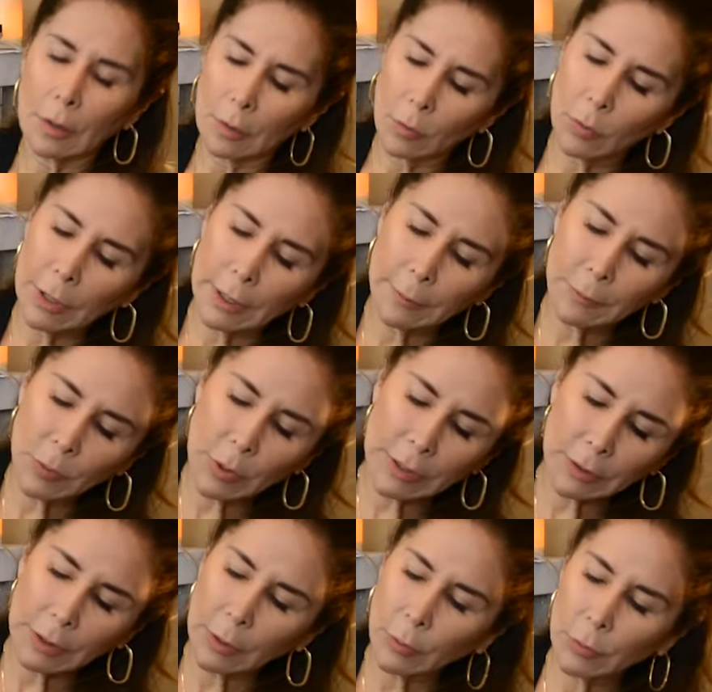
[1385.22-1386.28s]
What I'm
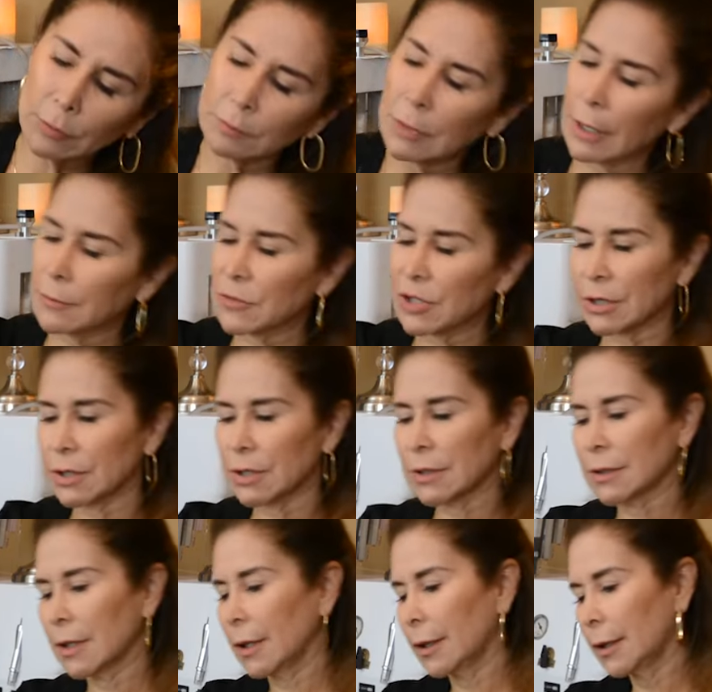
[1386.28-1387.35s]
right now, I'm
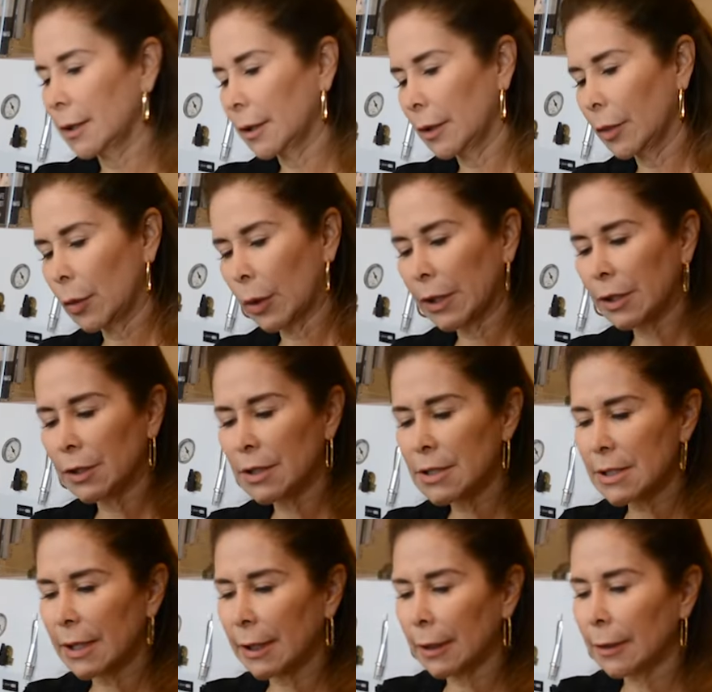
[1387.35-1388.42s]
just drying the
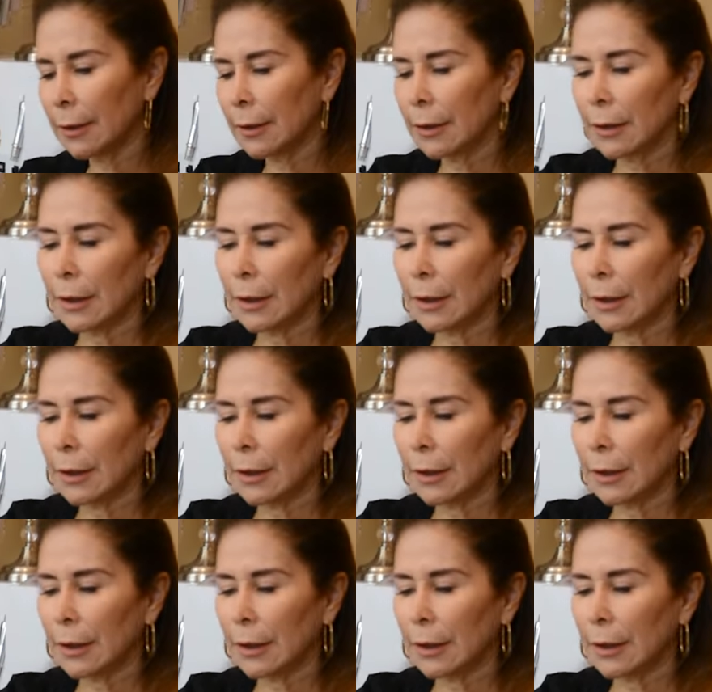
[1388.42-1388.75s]
skin,